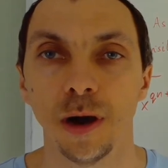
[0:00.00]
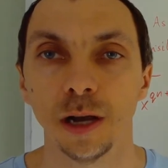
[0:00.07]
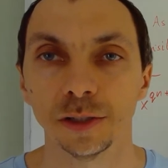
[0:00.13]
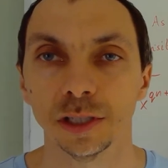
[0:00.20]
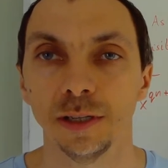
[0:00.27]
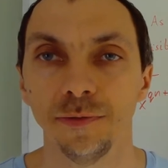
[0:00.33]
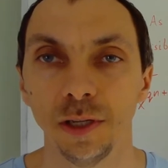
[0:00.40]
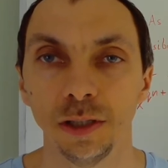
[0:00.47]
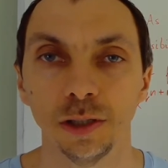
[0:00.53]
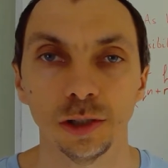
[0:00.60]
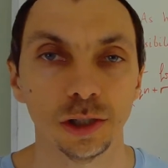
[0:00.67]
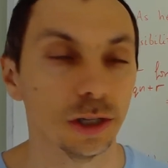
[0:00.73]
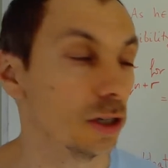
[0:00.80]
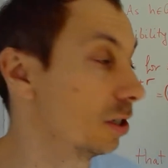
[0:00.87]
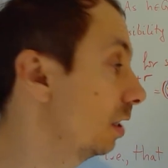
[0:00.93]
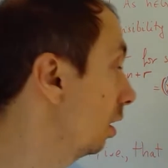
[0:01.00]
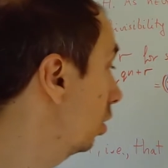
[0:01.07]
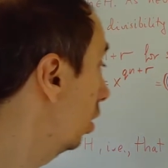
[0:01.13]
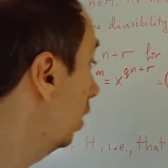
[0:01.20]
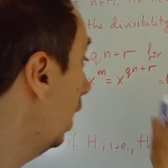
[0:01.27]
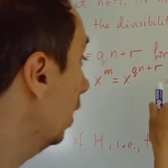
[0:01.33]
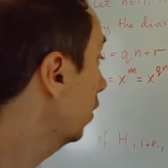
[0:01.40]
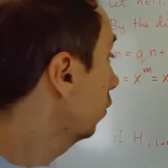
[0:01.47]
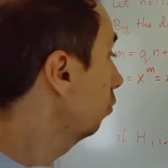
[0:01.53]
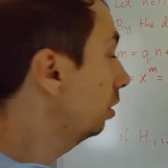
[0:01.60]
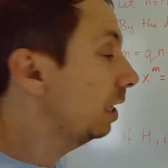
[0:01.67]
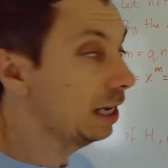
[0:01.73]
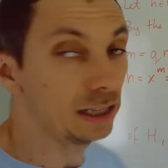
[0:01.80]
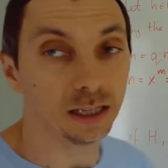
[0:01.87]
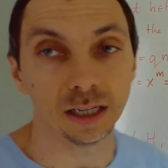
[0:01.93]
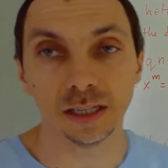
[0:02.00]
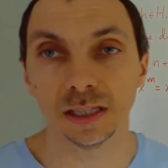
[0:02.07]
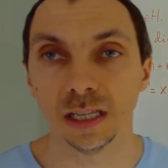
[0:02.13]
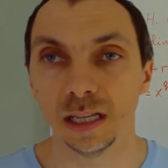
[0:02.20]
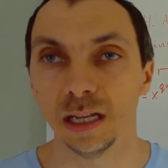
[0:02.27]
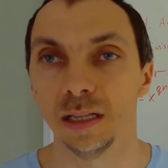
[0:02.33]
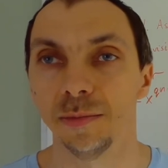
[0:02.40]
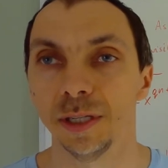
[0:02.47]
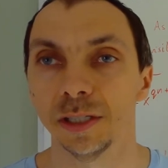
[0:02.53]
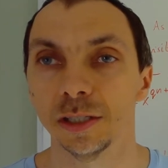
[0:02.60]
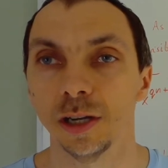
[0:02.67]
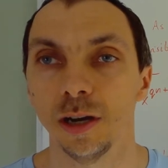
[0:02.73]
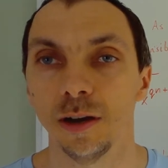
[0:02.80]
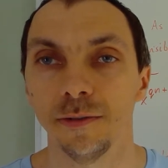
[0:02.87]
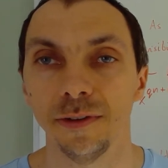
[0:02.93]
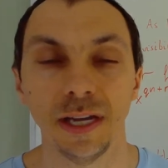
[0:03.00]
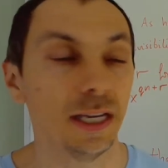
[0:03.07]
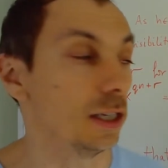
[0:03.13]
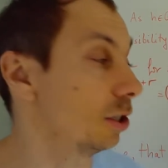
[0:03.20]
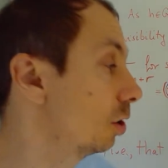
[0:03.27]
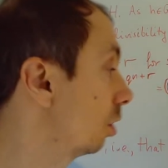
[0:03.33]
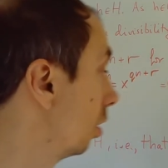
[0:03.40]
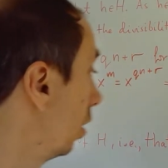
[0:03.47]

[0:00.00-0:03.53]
positive integer such that X to the N is an element of H.